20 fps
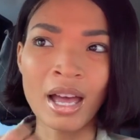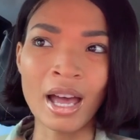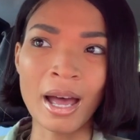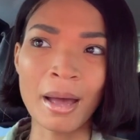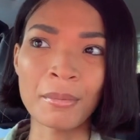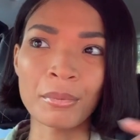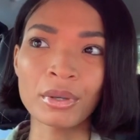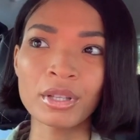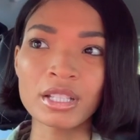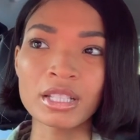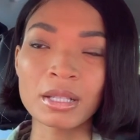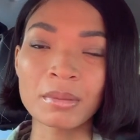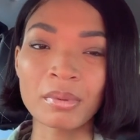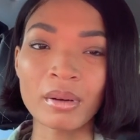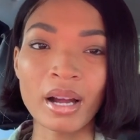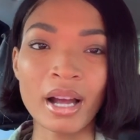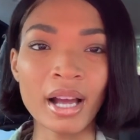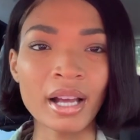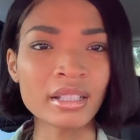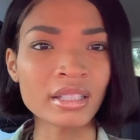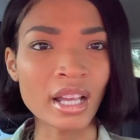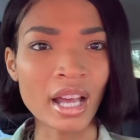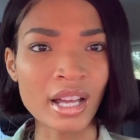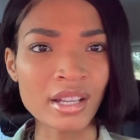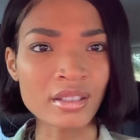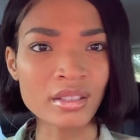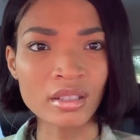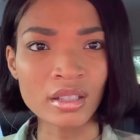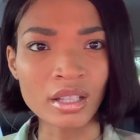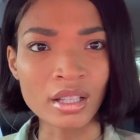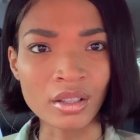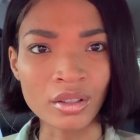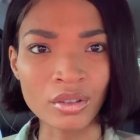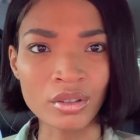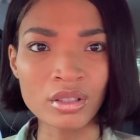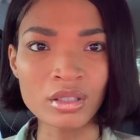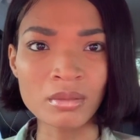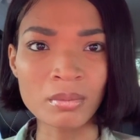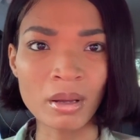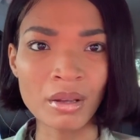I'm really surprised I actually
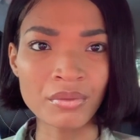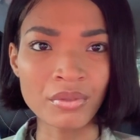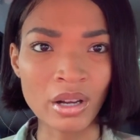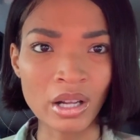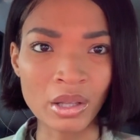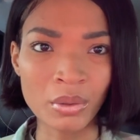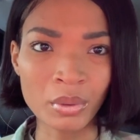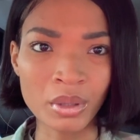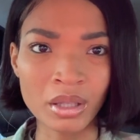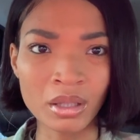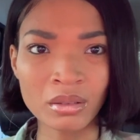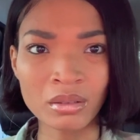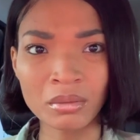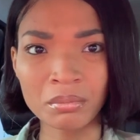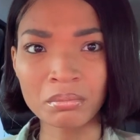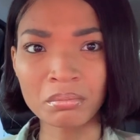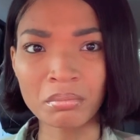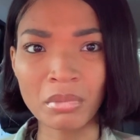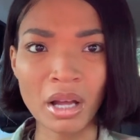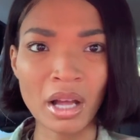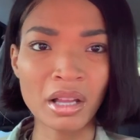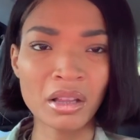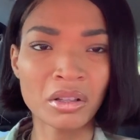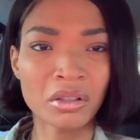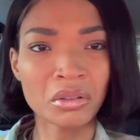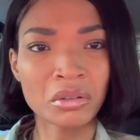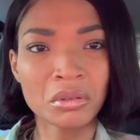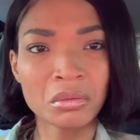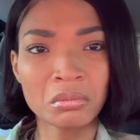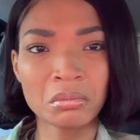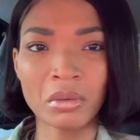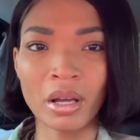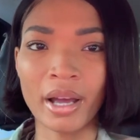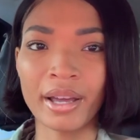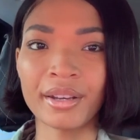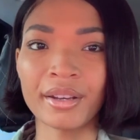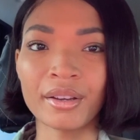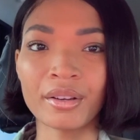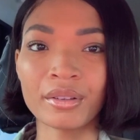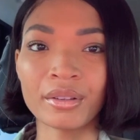increased my following by a little. I
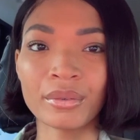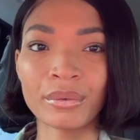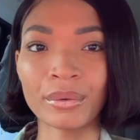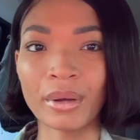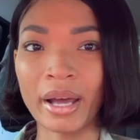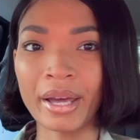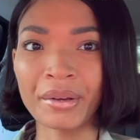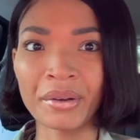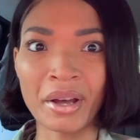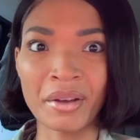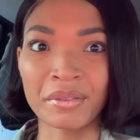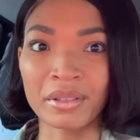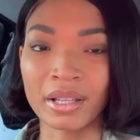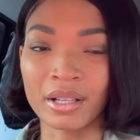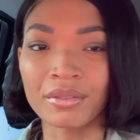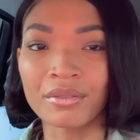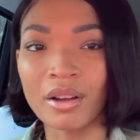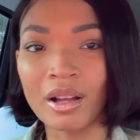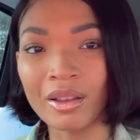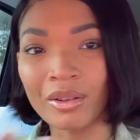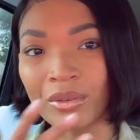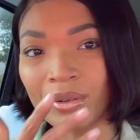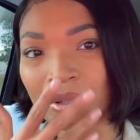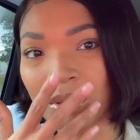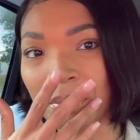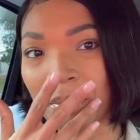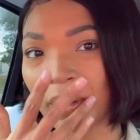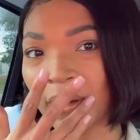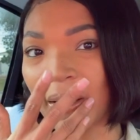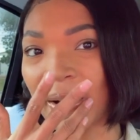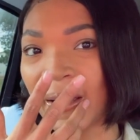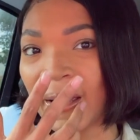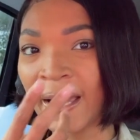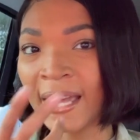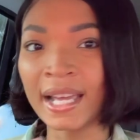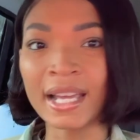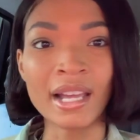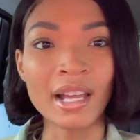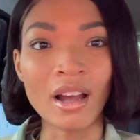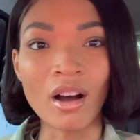know I don't have a lot of followers, but
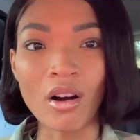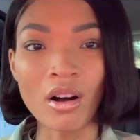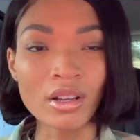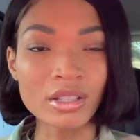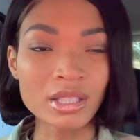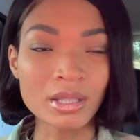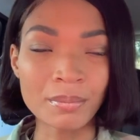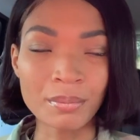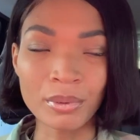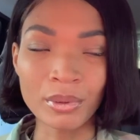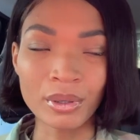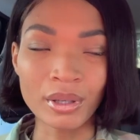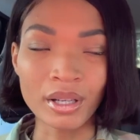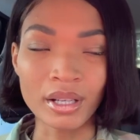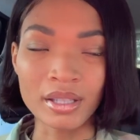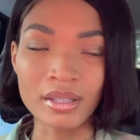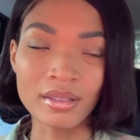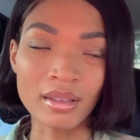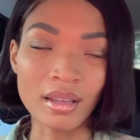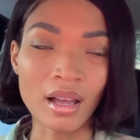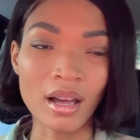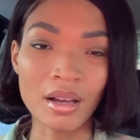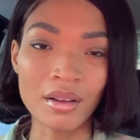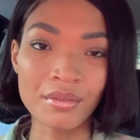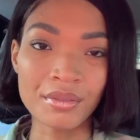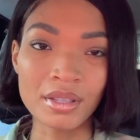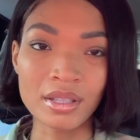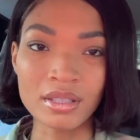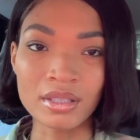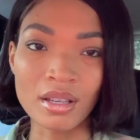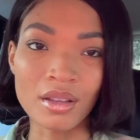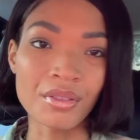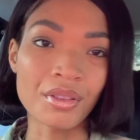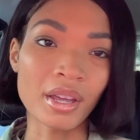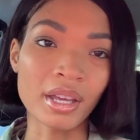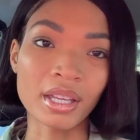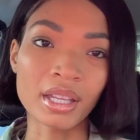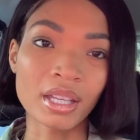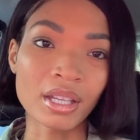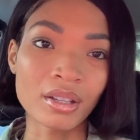all support is loved, so
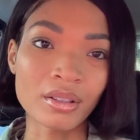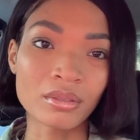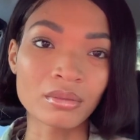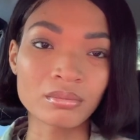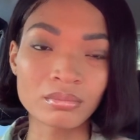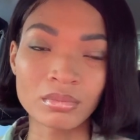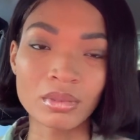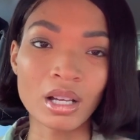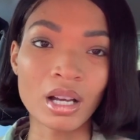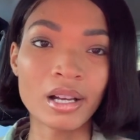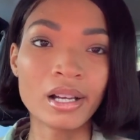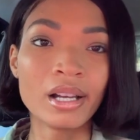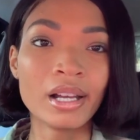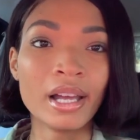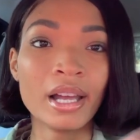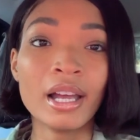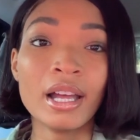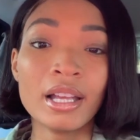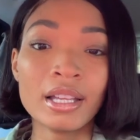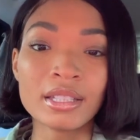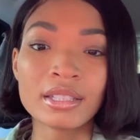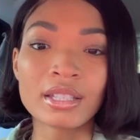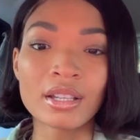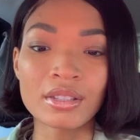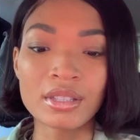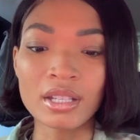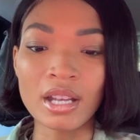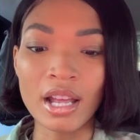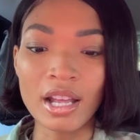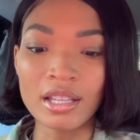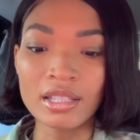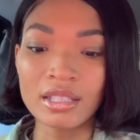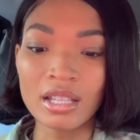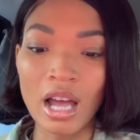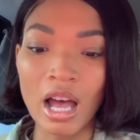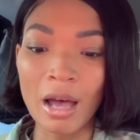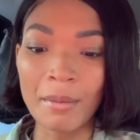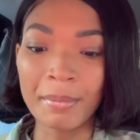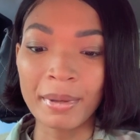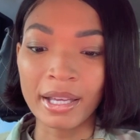thank you. So today's
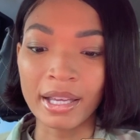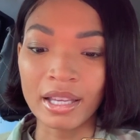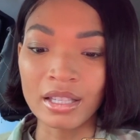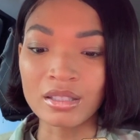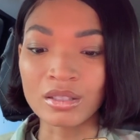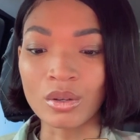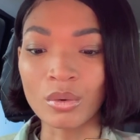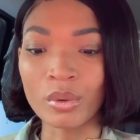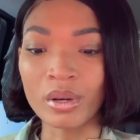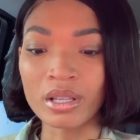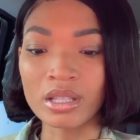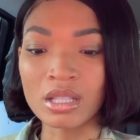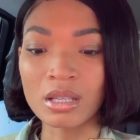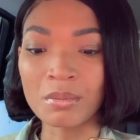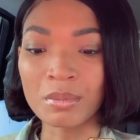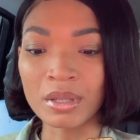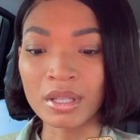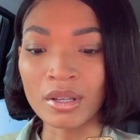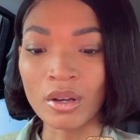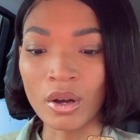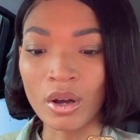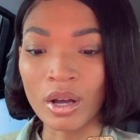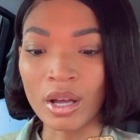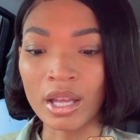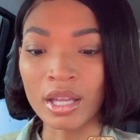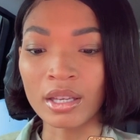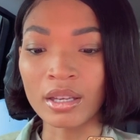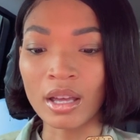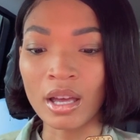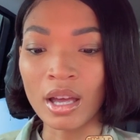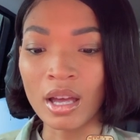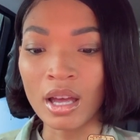topic is going to be on,